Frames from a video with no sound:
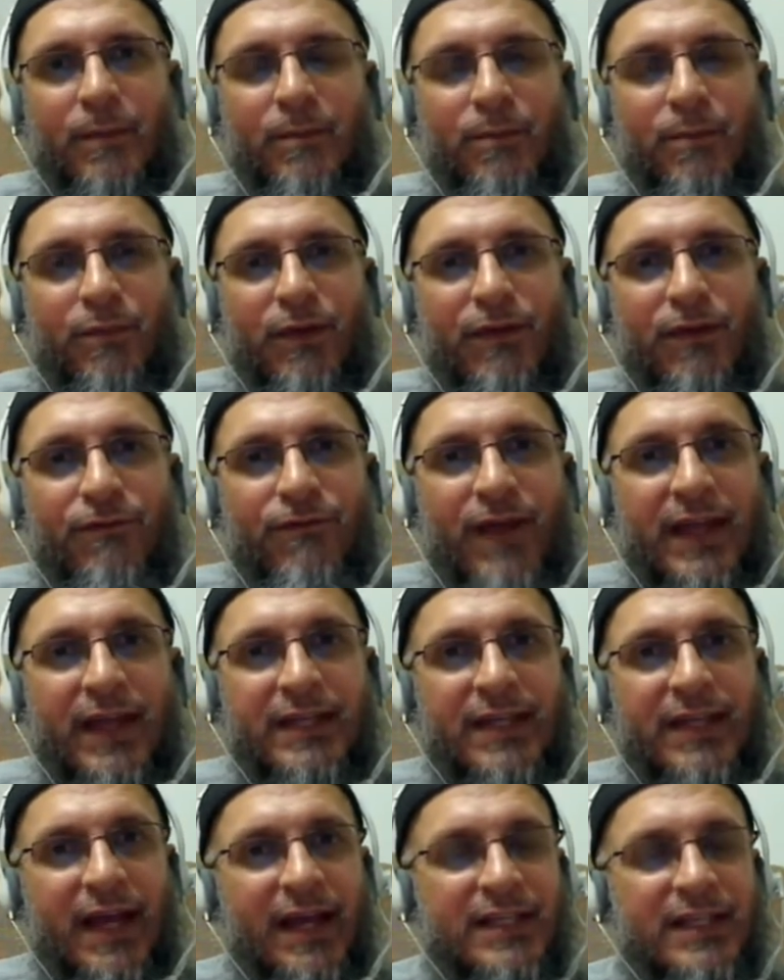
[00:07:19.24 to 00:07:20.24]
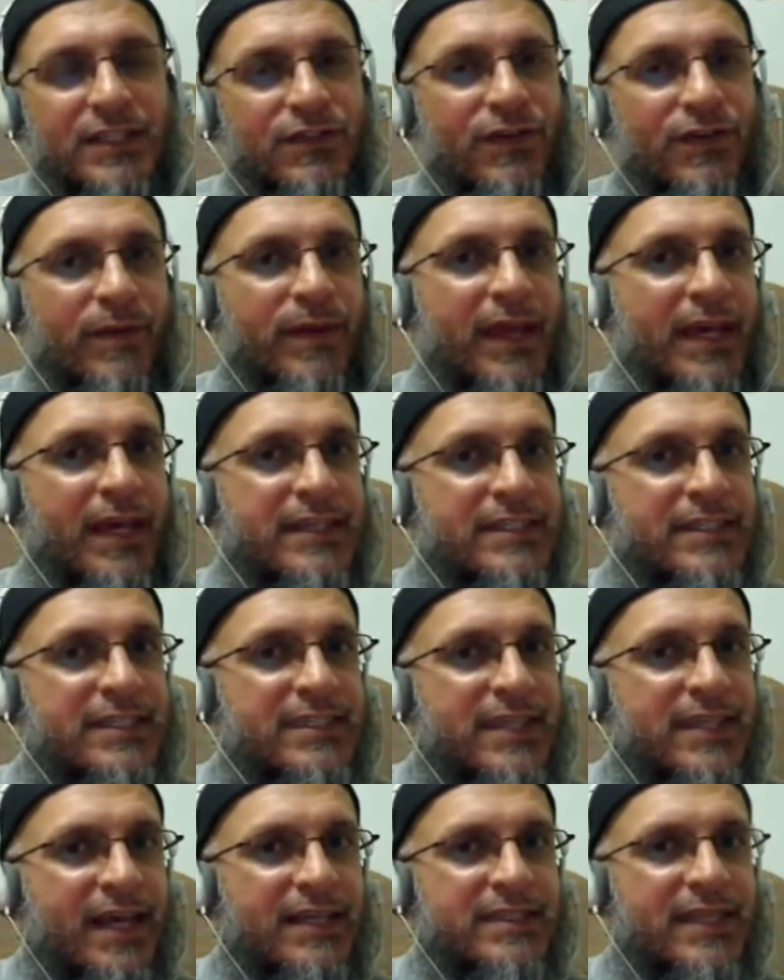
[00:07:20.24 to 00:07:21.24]
prevent us from
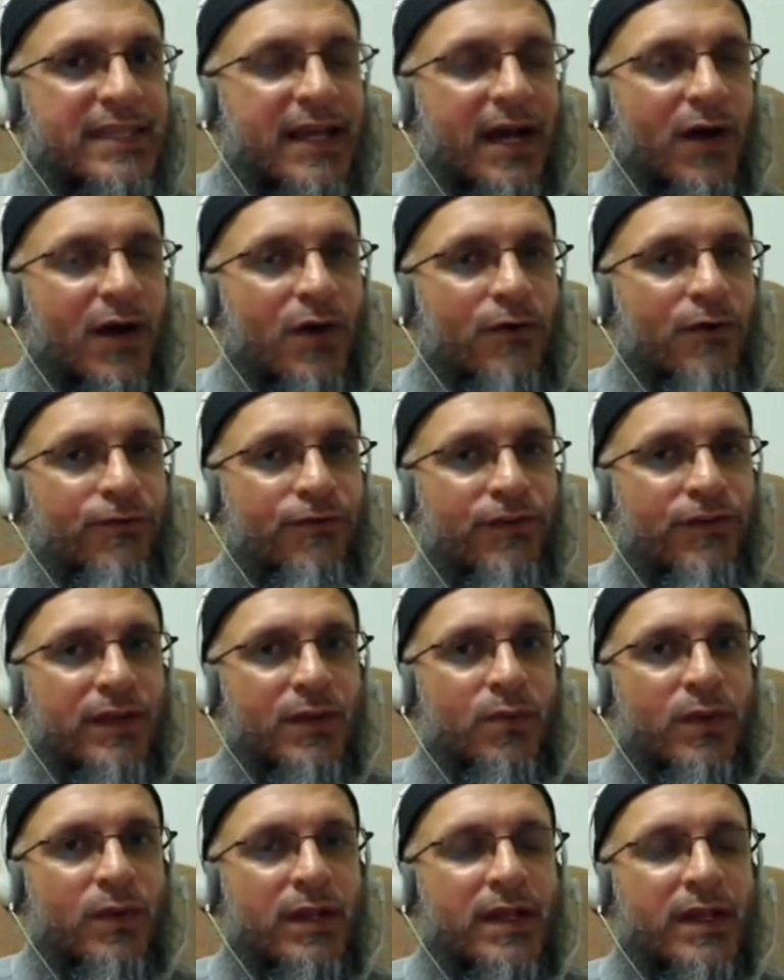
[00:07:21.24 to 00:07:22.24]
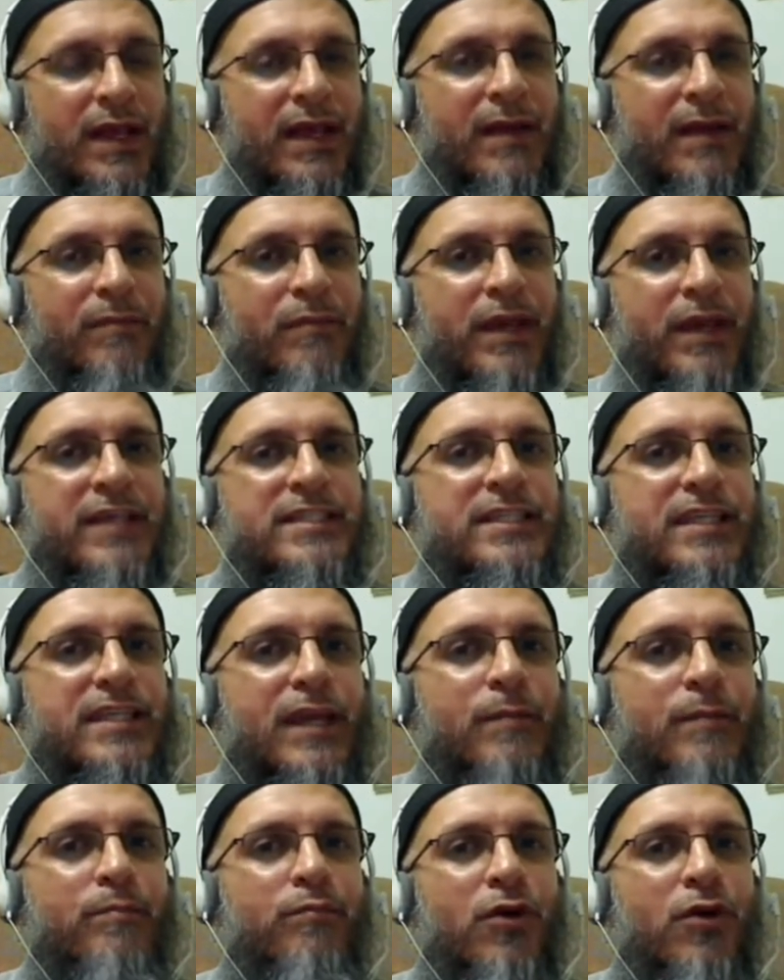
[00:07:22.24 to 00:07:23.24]
exercising our free will makes it
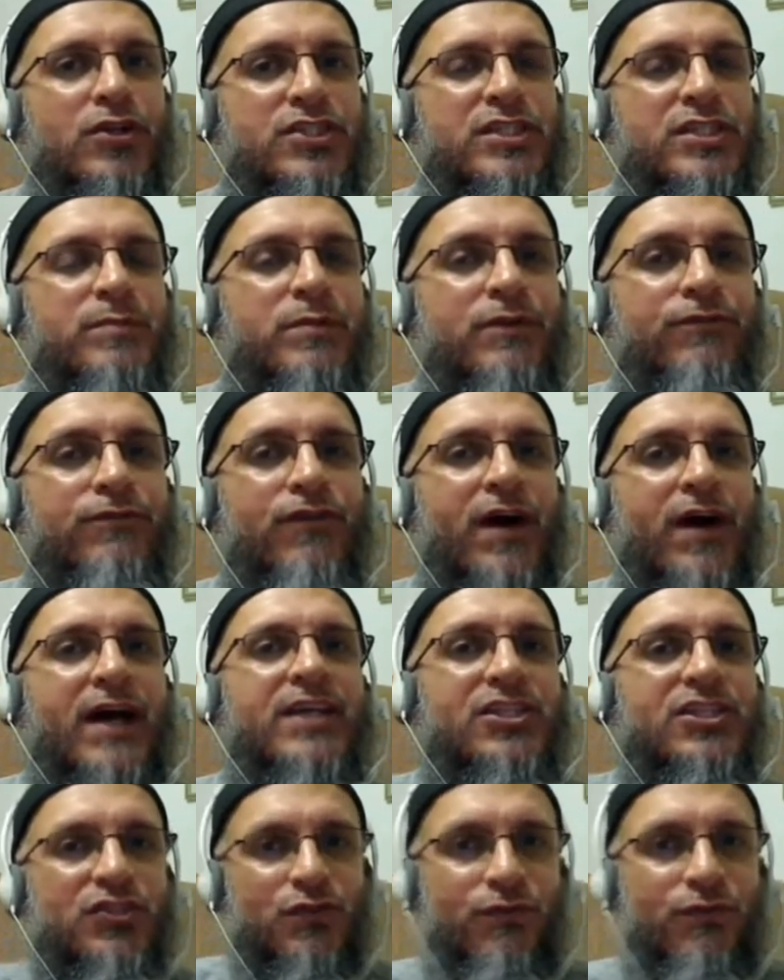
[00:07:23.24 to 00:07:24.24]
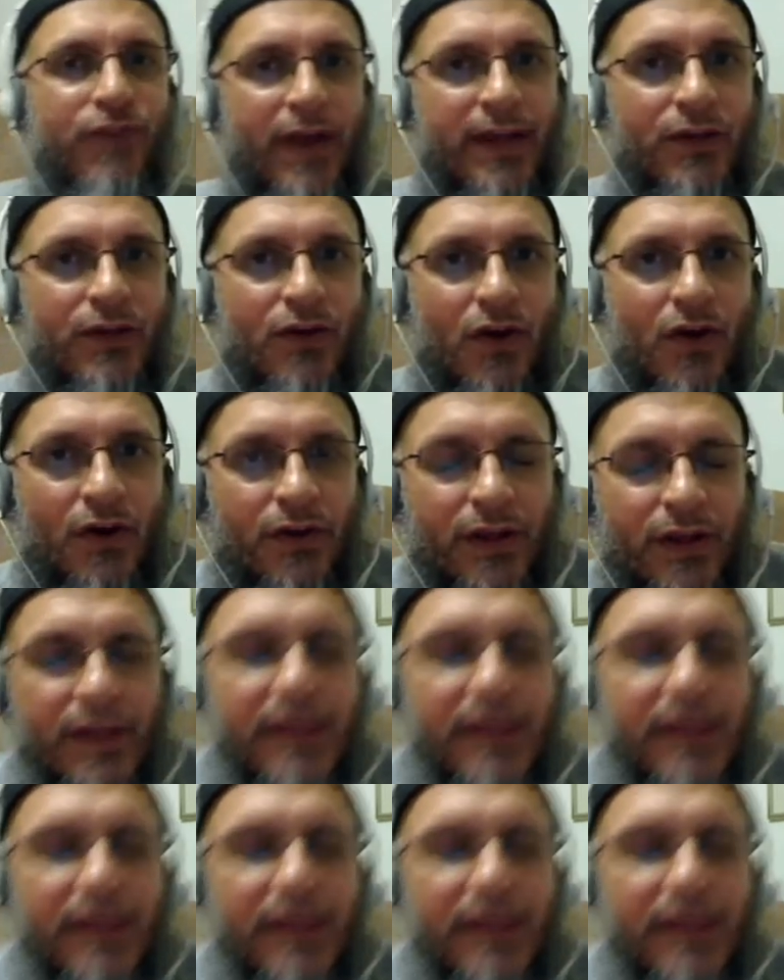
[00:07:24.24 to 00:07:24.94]
impossible for us to find God.